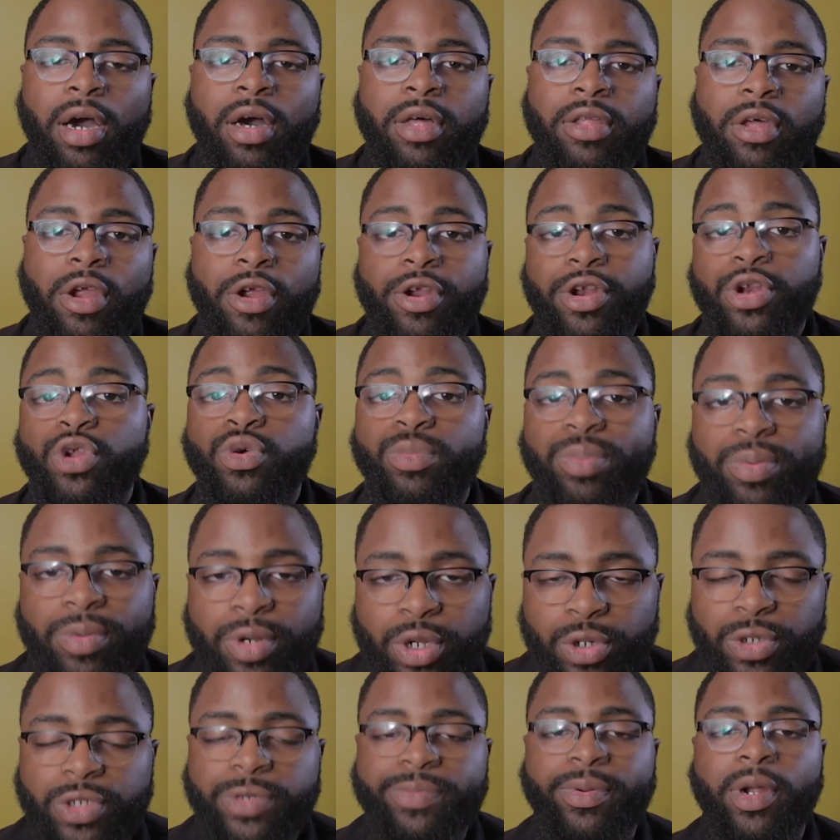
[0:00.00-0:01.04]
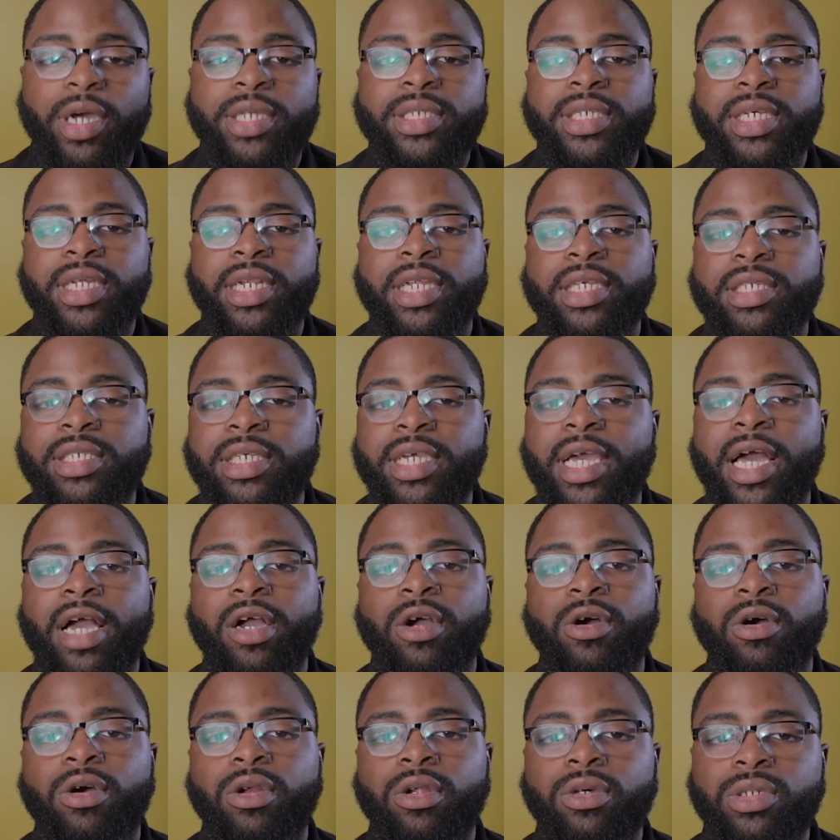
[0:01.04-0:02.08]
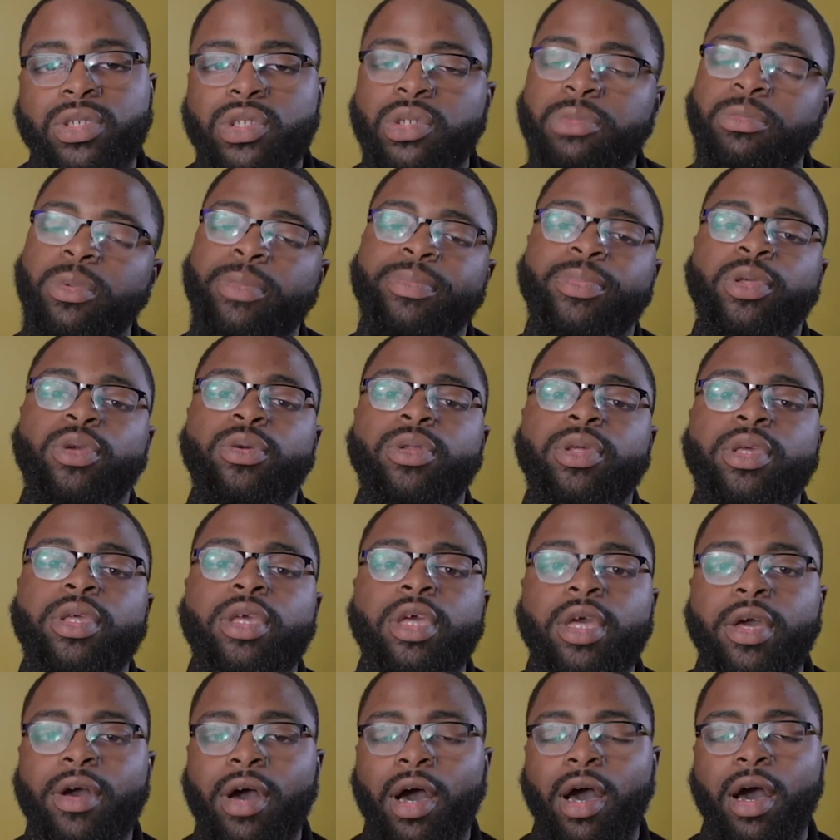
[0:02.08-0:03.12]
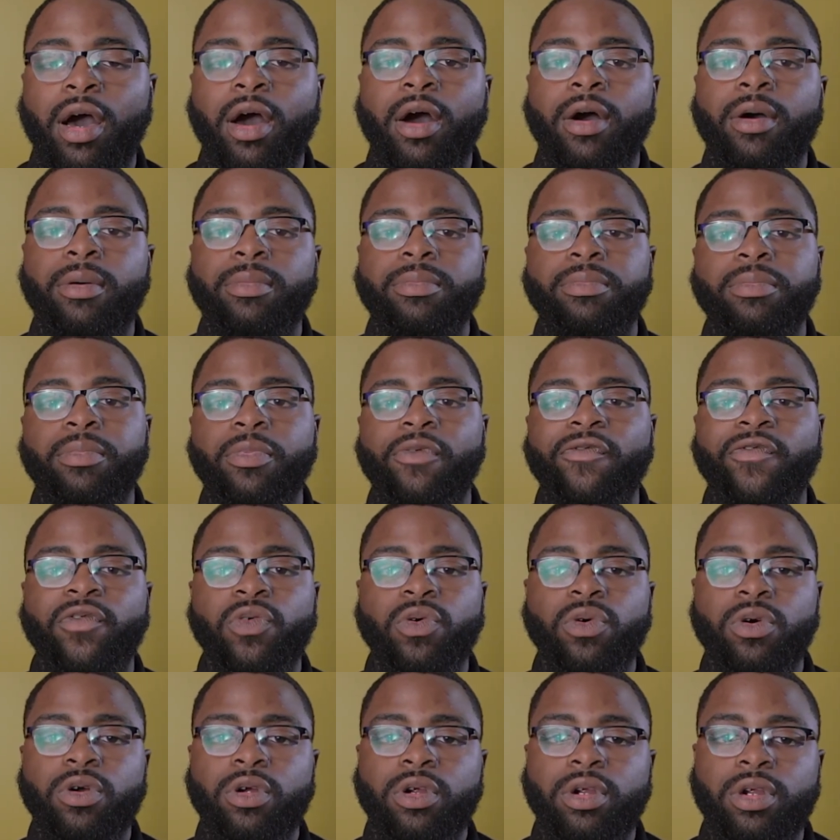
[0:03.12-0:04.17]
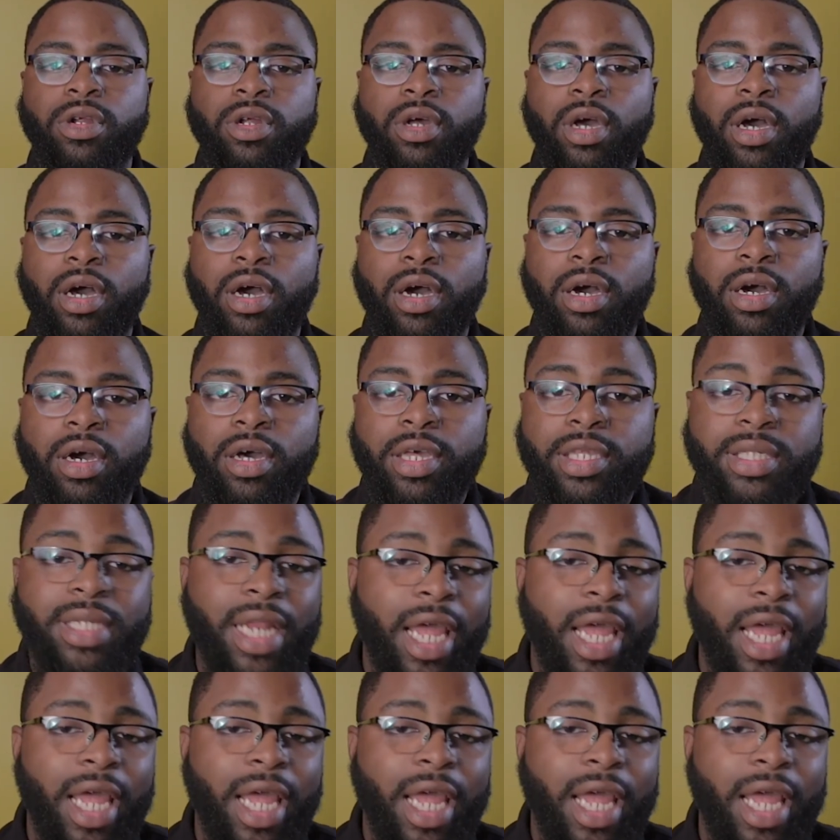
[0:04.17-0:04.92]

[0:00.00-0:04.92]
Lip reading: her newest project that she got going on, Super Beauty. It's